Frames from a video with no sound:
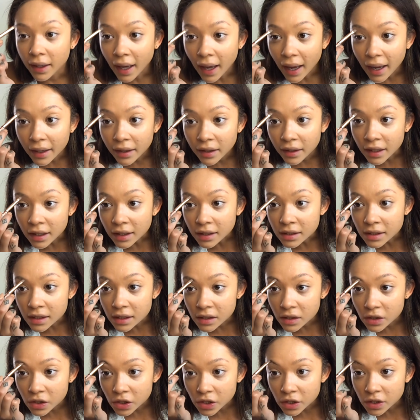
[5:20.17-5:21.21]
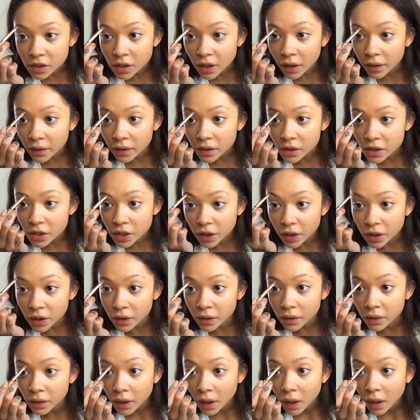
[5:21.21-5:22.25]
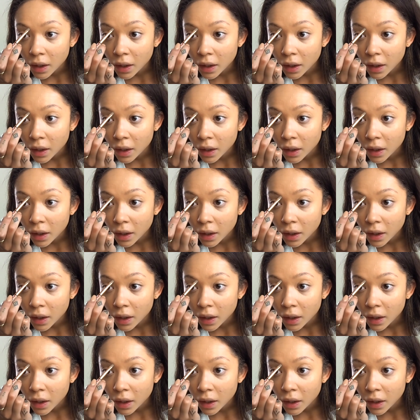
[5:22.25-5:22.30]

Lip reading: and this is just going to